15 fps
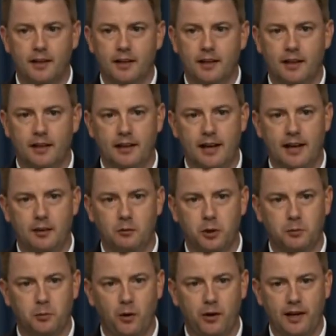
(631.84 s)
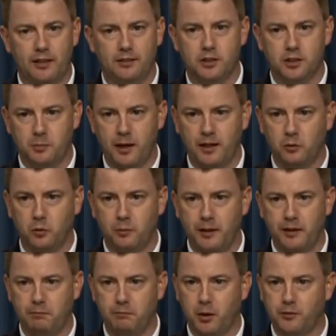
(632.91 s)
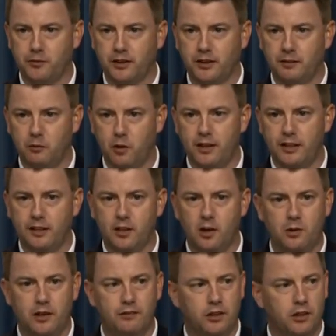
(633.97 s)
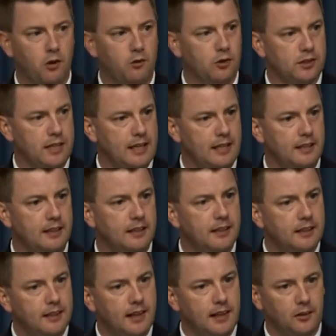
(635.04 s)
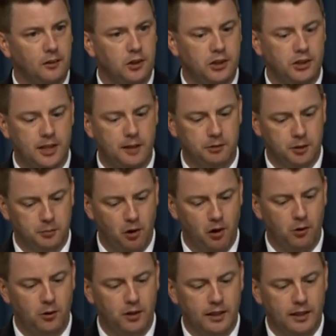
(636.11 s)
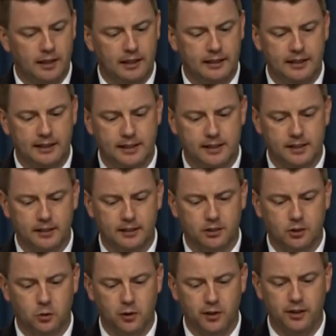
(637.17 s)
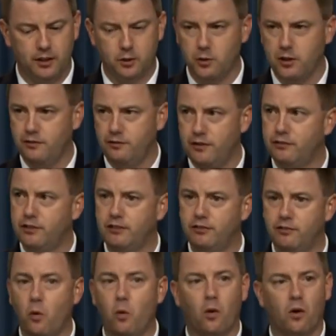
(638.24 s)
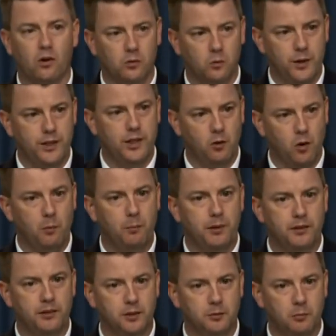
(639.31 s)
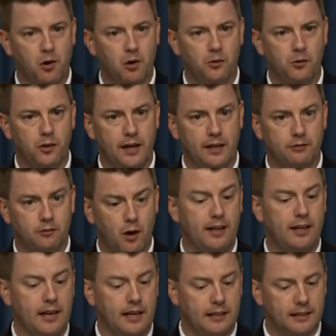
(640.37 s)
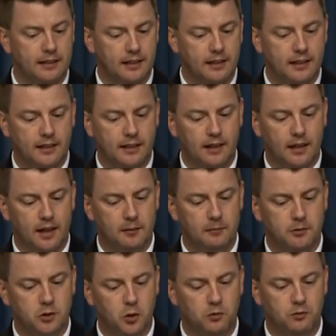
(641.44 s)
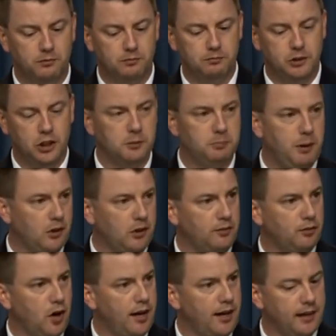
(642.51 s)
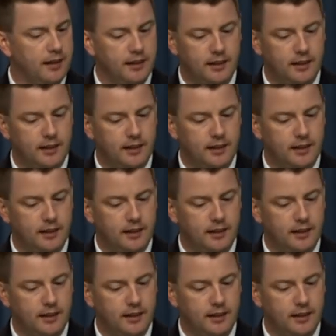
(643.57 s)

and at which point I suspect we'll be perfectly ready to give a go for tanking and a launch attempt tomorrow. I think it's a 23:54 window open tomorrow night, Friday night, so just barely Friday.